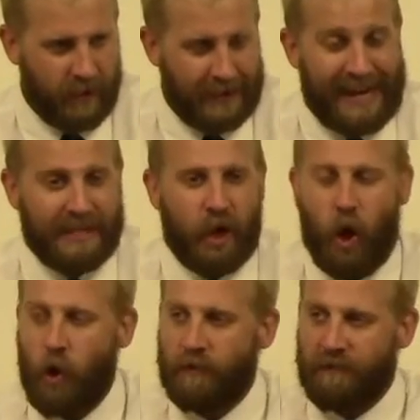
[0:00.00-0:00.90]
that his
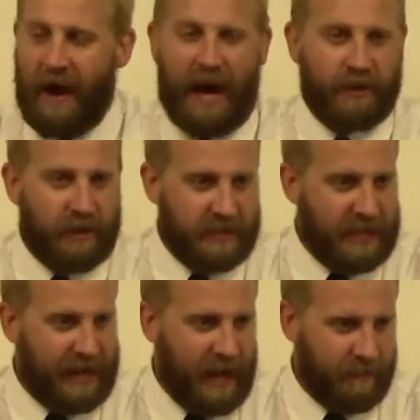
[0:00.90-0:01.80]
own father had
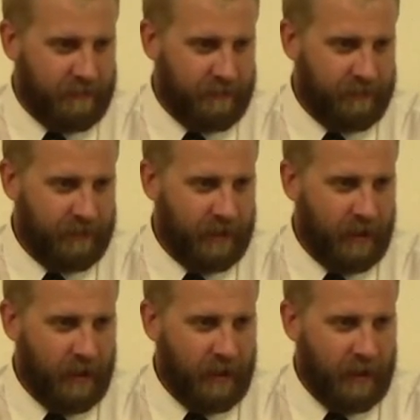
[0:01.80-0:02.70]
set up.
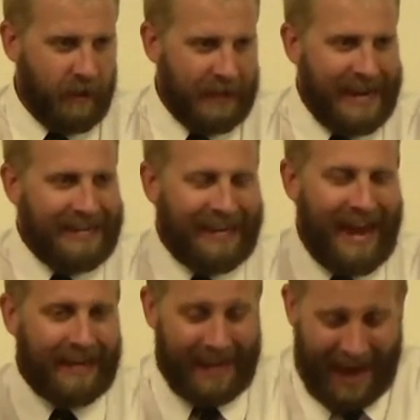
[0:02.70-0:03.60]
He had
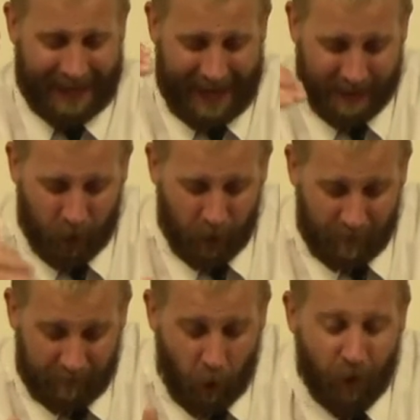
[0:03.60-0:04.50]
to, God had told him
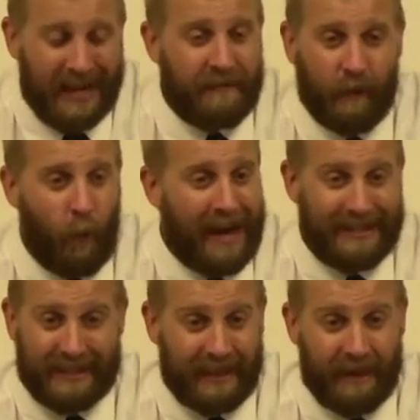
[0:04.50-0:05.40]
before he even went
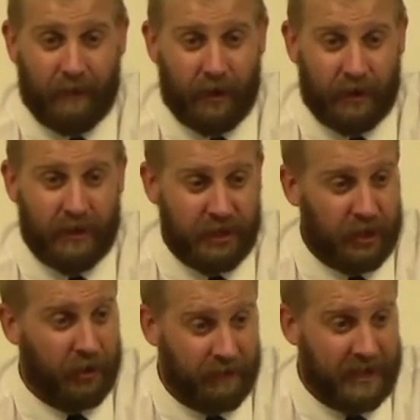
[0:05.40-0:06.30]
and delivered the
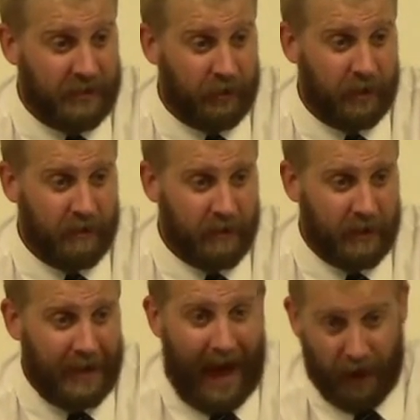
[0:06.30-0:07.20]
children of
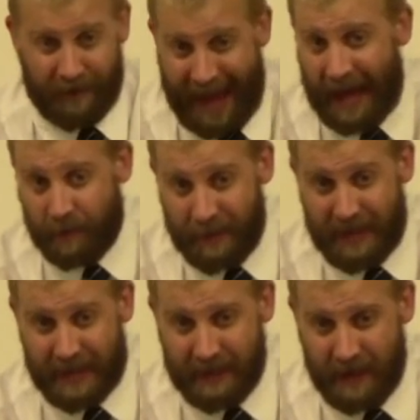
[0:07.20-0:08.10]
Israel out of the hand of
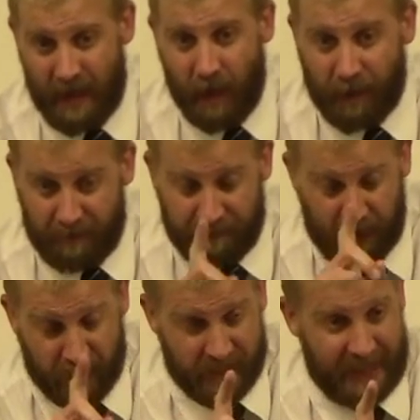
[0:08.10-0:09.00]
Midian, the
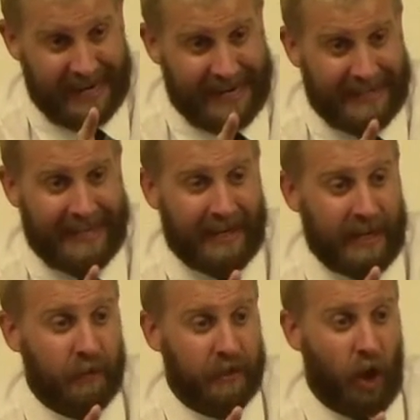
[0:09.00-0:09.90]
first thing he did,
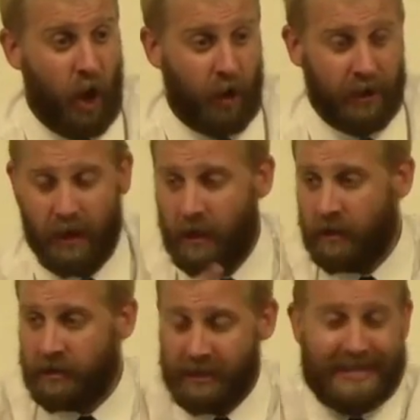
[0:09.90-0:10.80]
he was
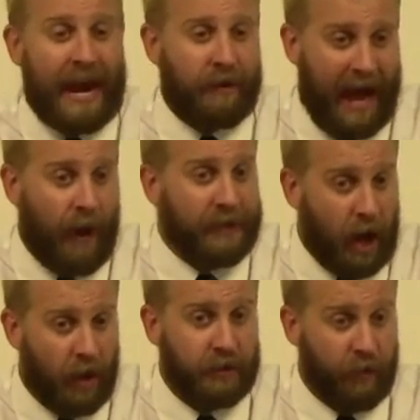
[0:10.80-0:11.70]
called to tear down the
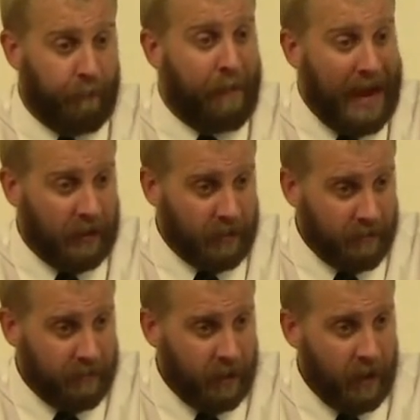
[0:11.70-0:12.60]
altar of
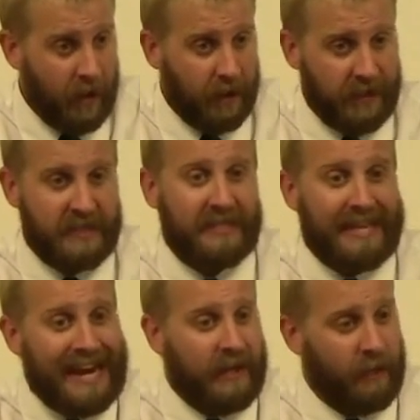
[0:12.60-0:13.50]
Baal the
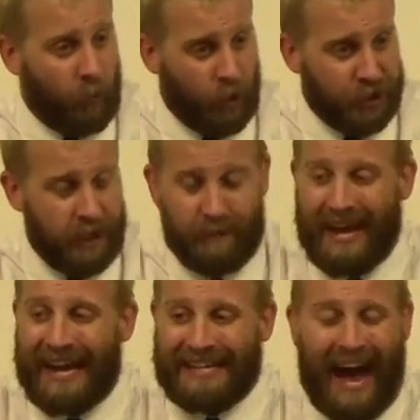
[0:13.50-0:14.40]
Satan worship, the
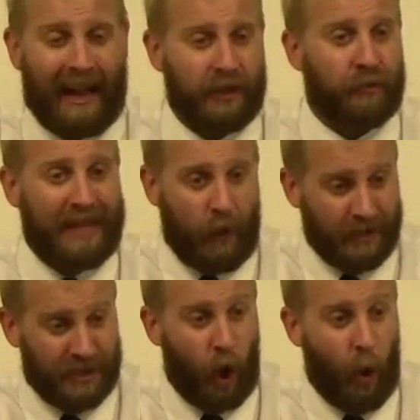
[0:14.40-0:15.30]
idolatry that
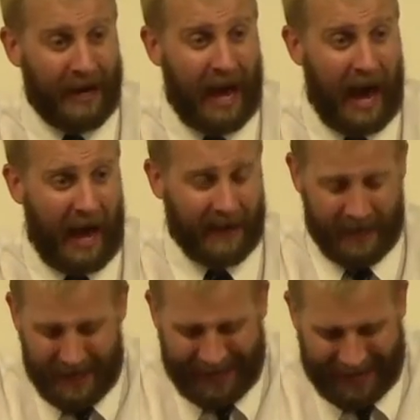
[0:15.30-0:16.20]
was going on
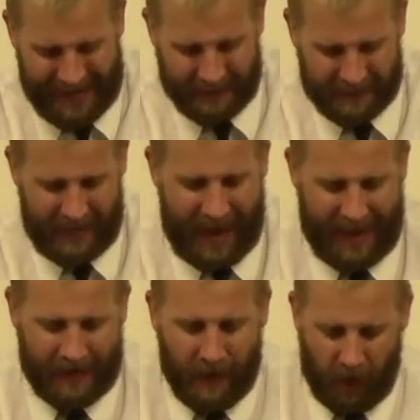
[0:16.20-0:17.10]

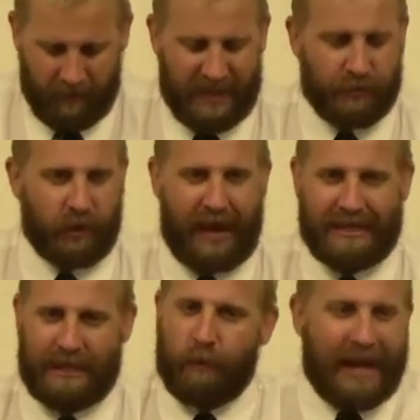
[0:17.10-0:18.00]
inside of Israel.
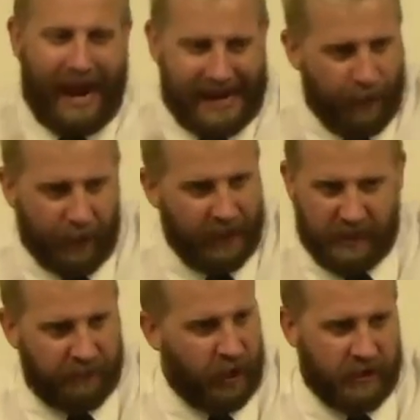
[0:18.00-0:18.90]
God said, we got to get rid of
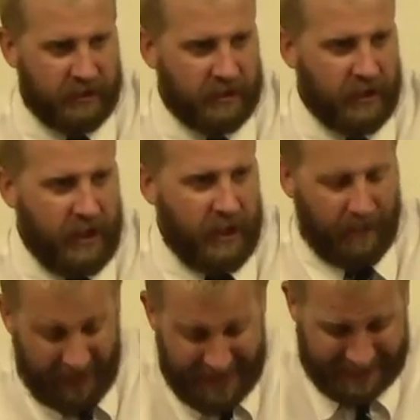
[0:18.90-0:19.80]
this first.
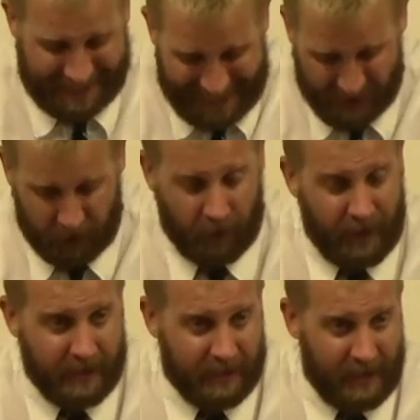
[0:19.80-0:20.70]
This is the,
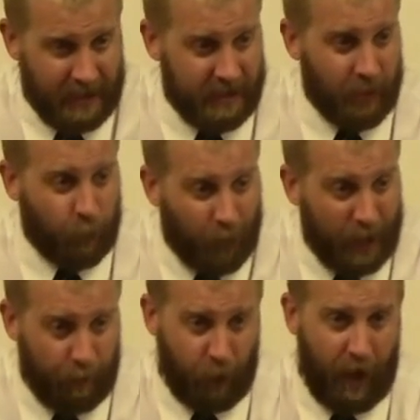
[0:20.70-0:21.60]
is, is the
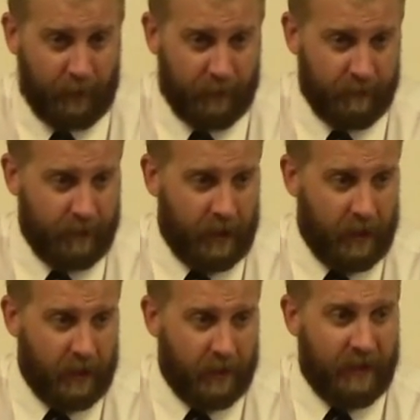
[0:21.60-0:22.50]
real problem.
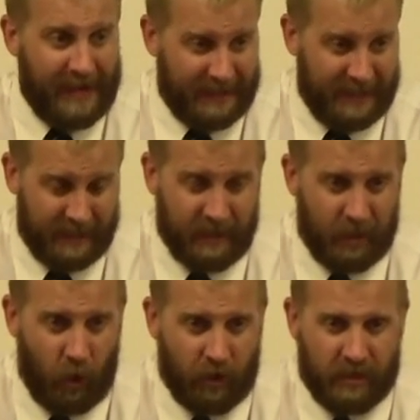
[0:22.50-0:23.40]
This is the
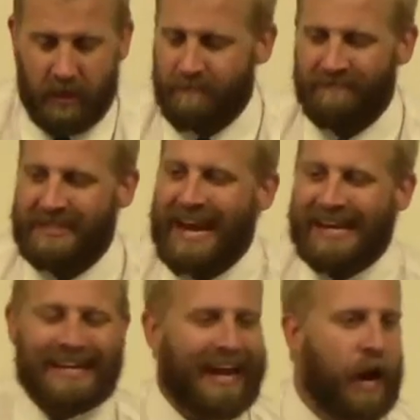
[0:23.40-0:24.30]
source.
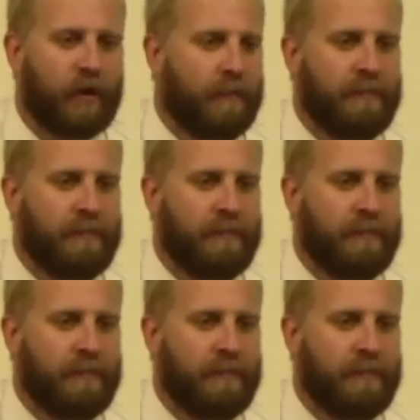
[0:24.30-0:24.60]
Taking care of the